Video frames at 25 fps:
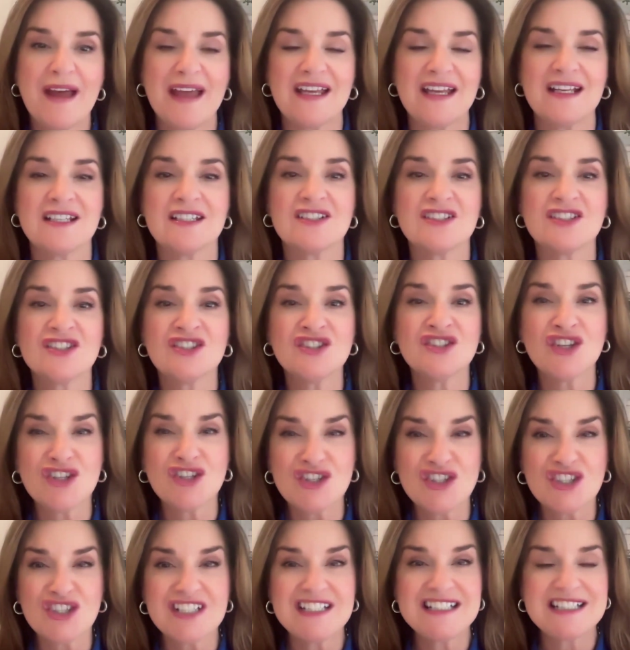all made
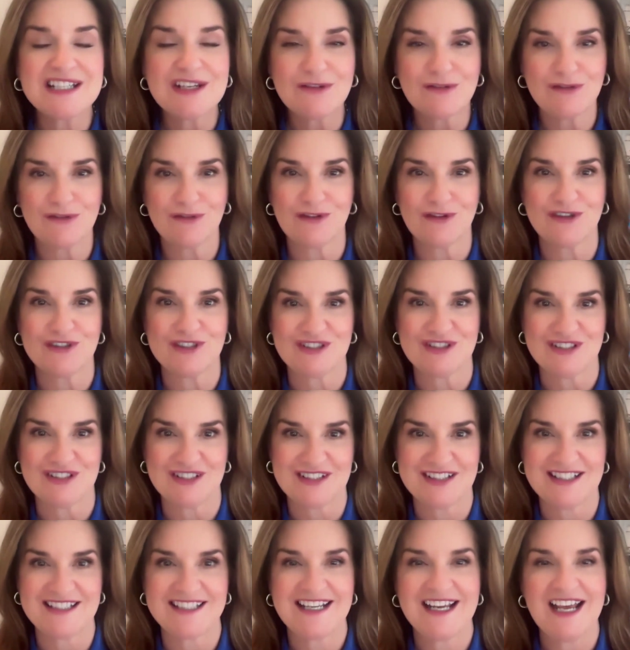such a
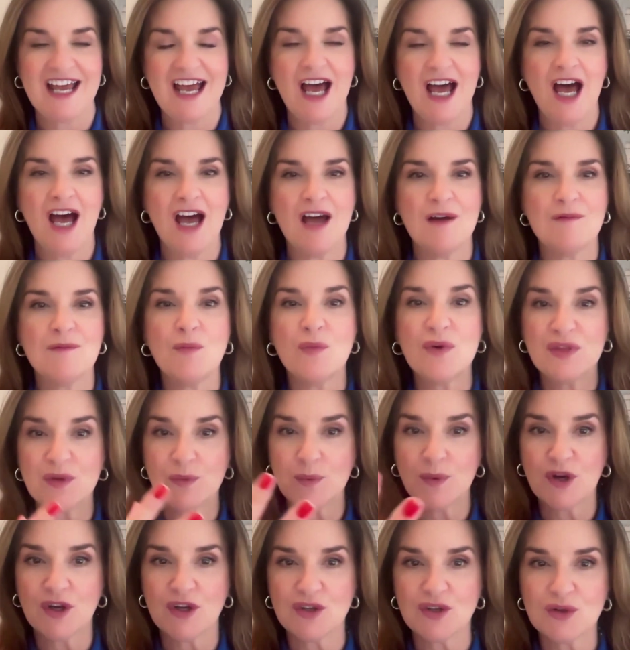difference with the
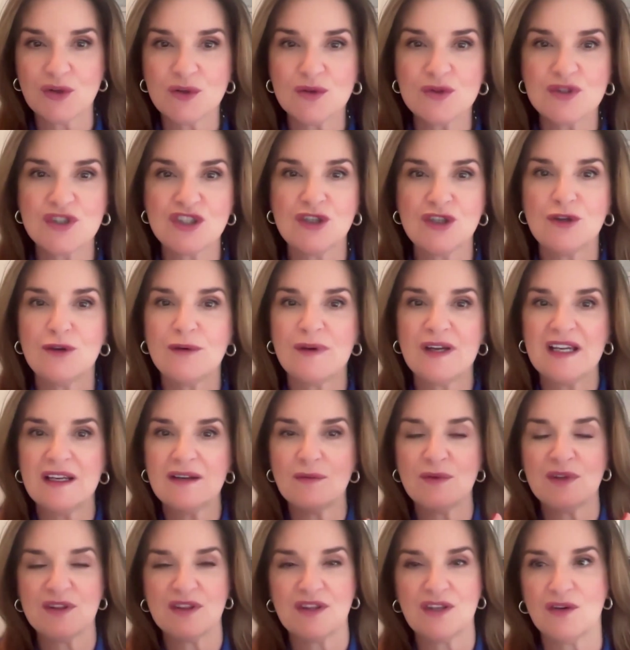work you're
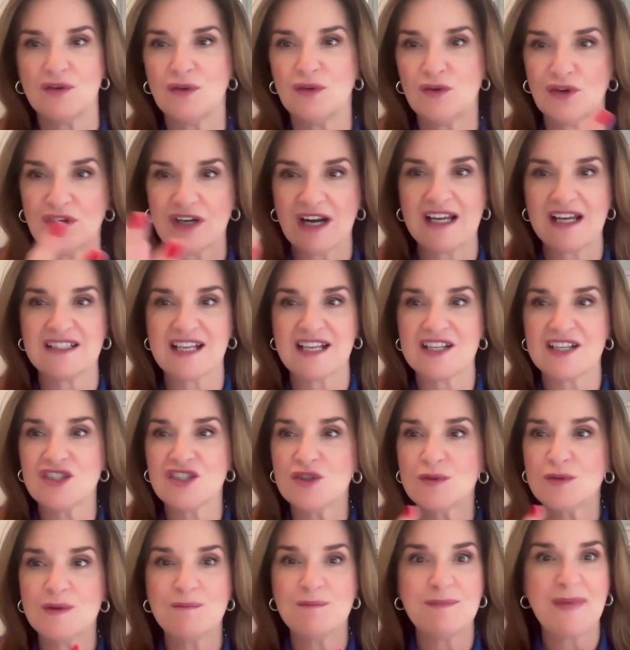doing, with the
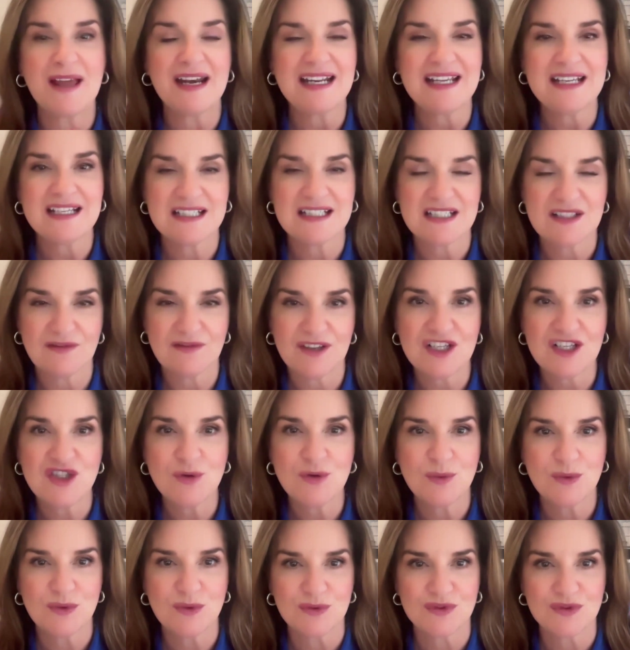organizations, with many
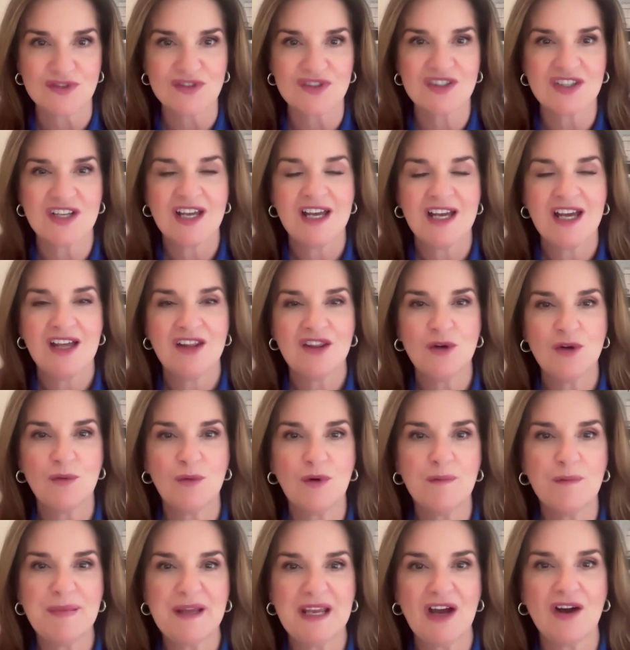individuals that
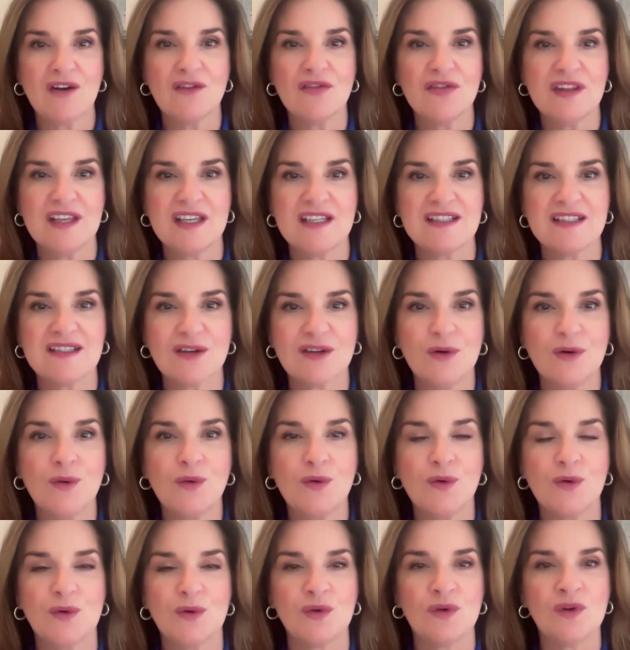will be on this
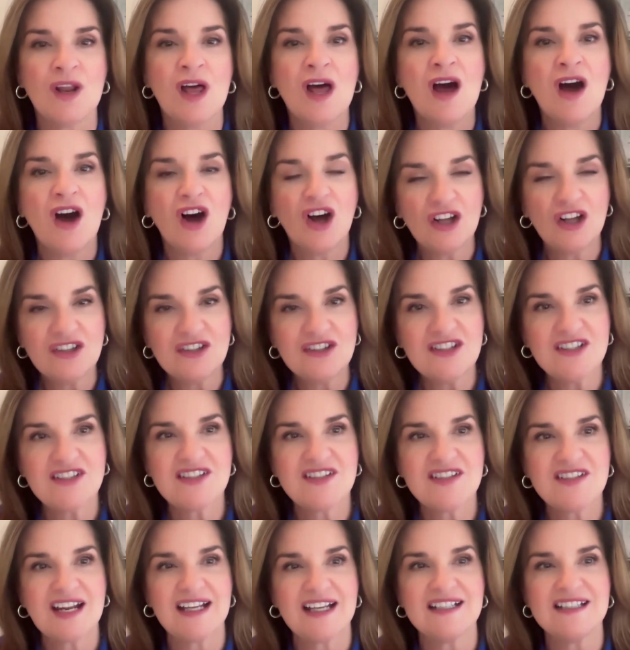call,
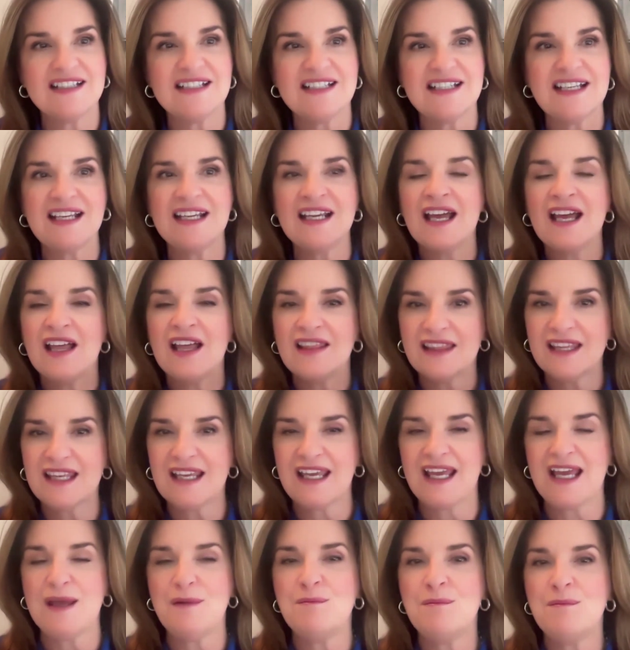understanding
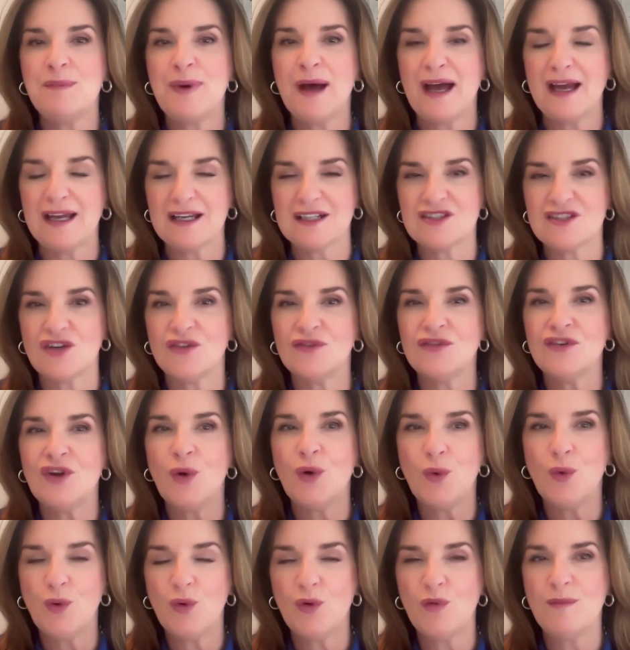the impact on
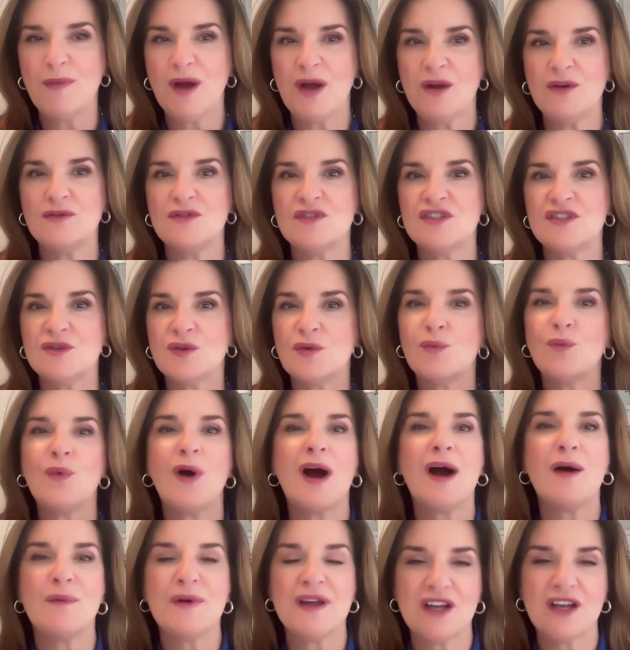hormones
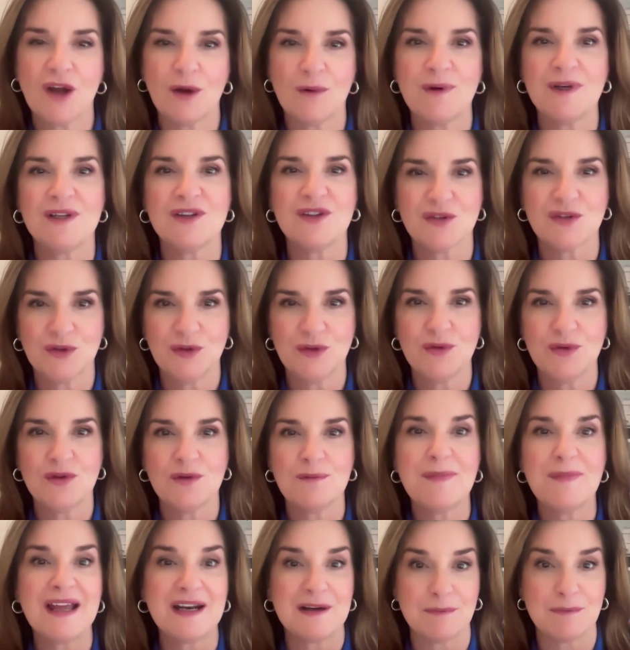while we're going through the
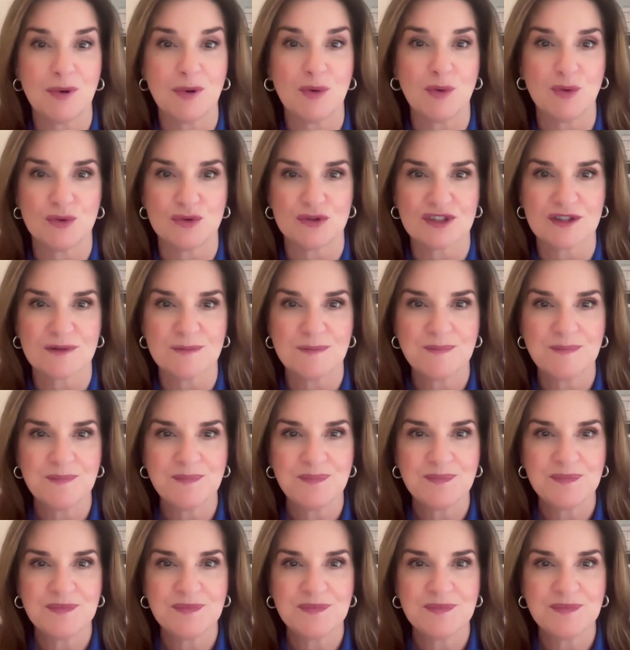menopause.